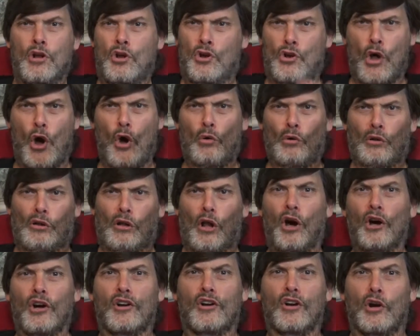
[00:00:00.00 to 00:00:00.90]
No
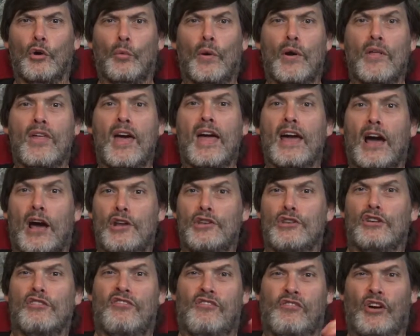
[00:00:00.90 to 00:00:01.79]
longer were they
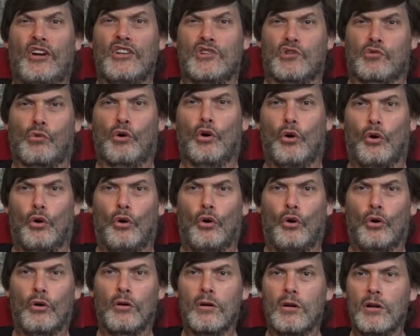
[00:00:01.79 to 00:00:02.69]
under French
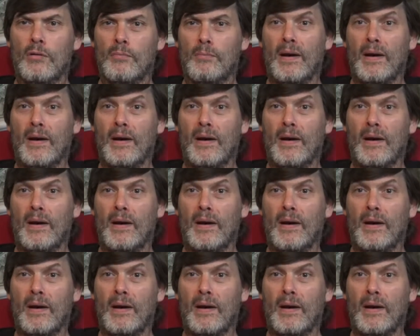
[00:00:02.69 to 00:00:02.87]
rule,